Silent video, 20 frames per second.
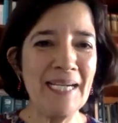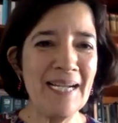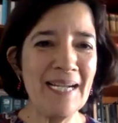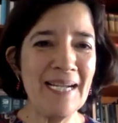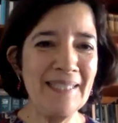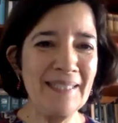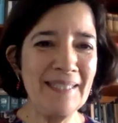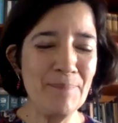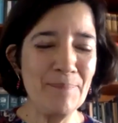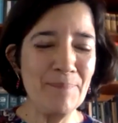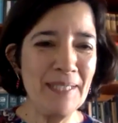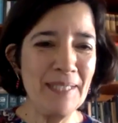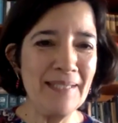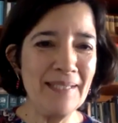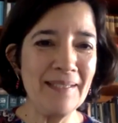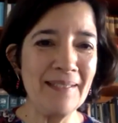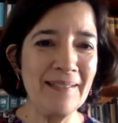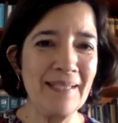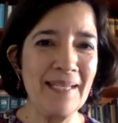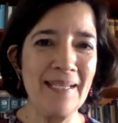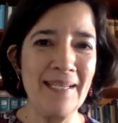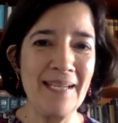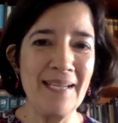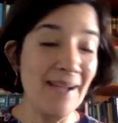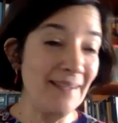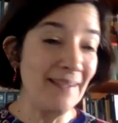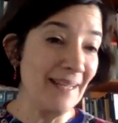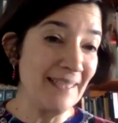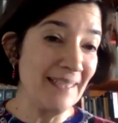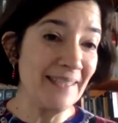my
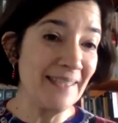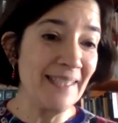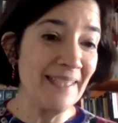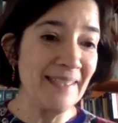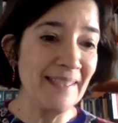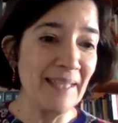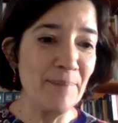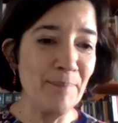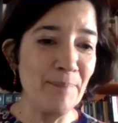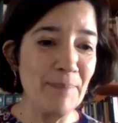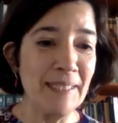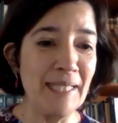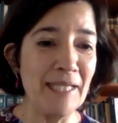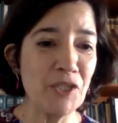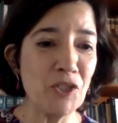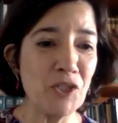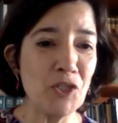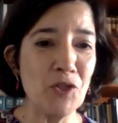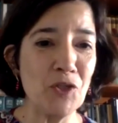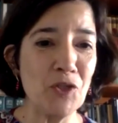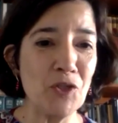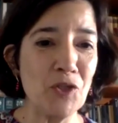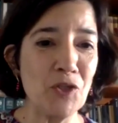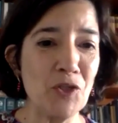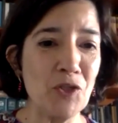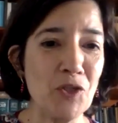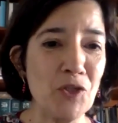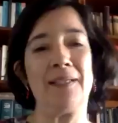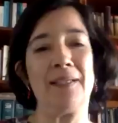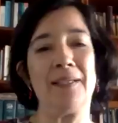co-panel members,
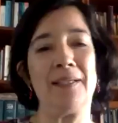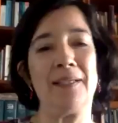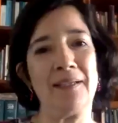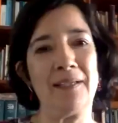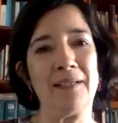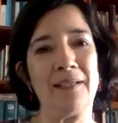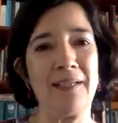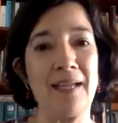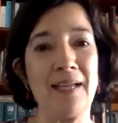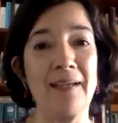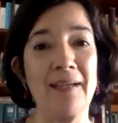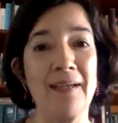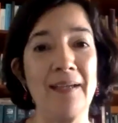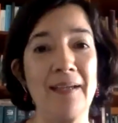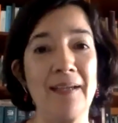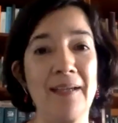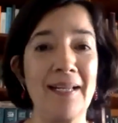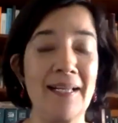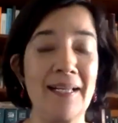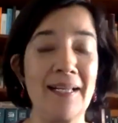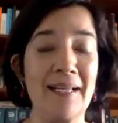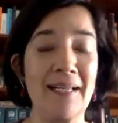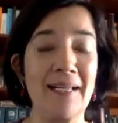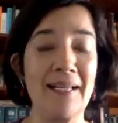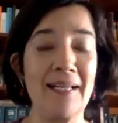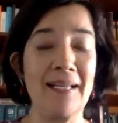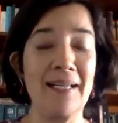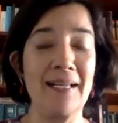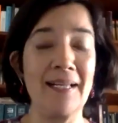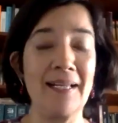for being enthusiastic
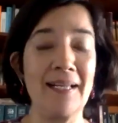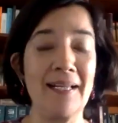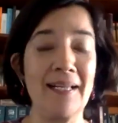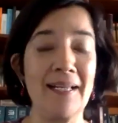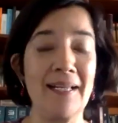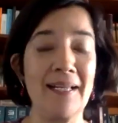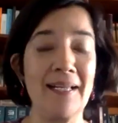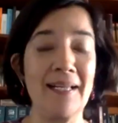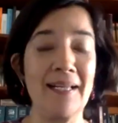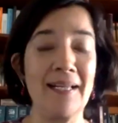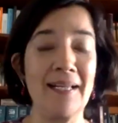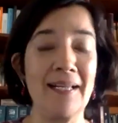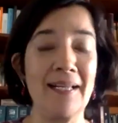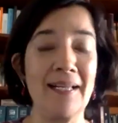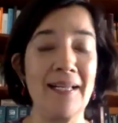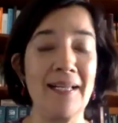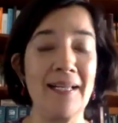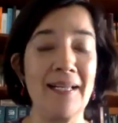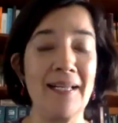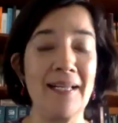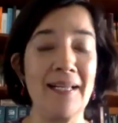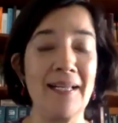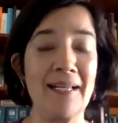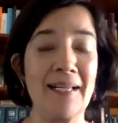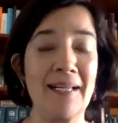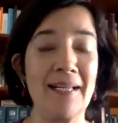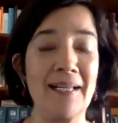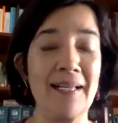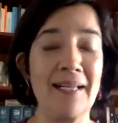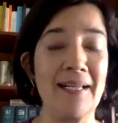to
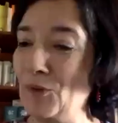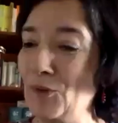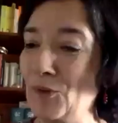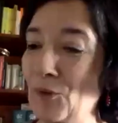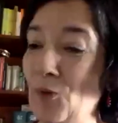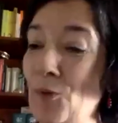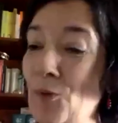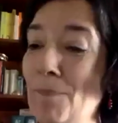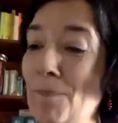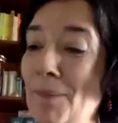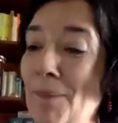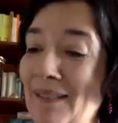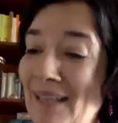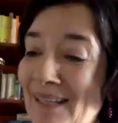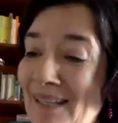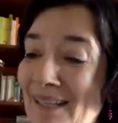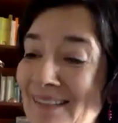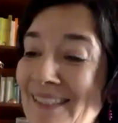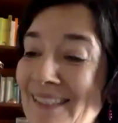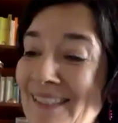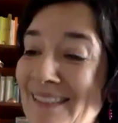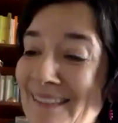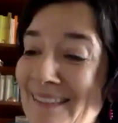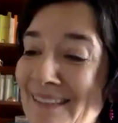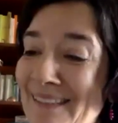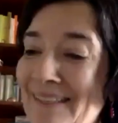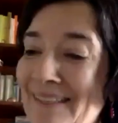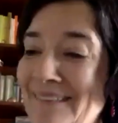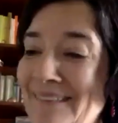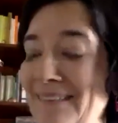make
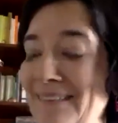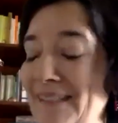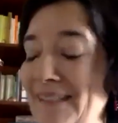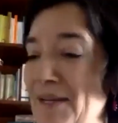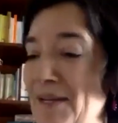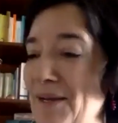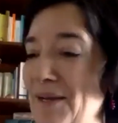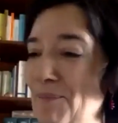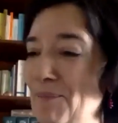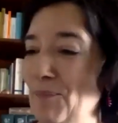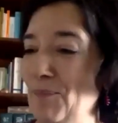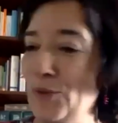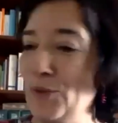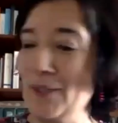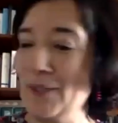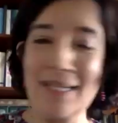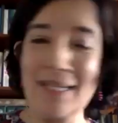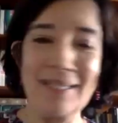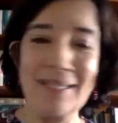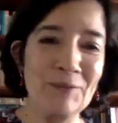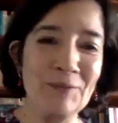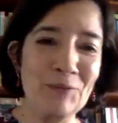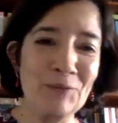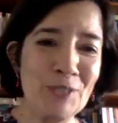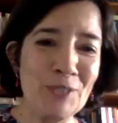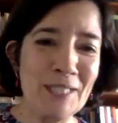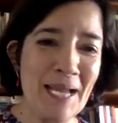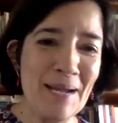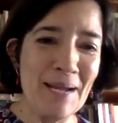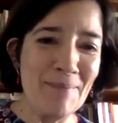reflections on what's coming
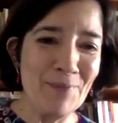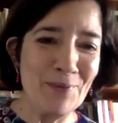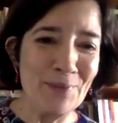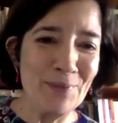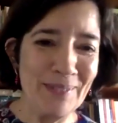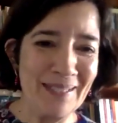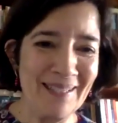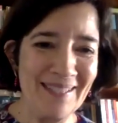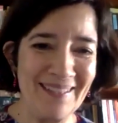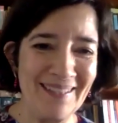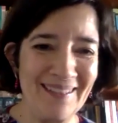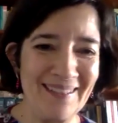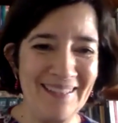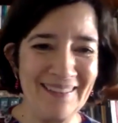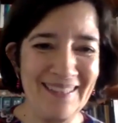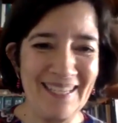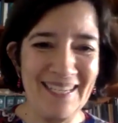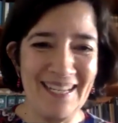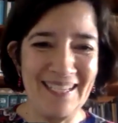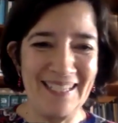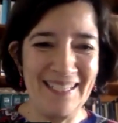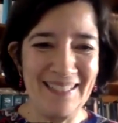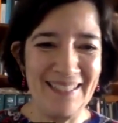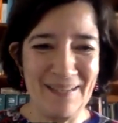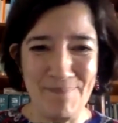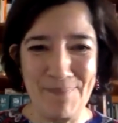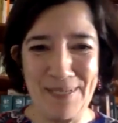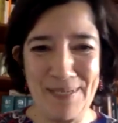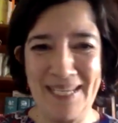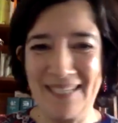in the Chilean
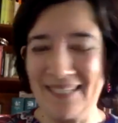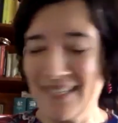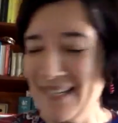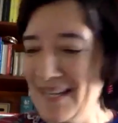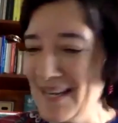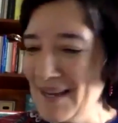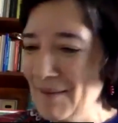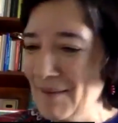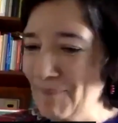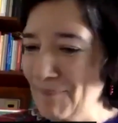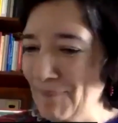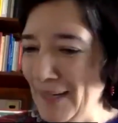situation, in the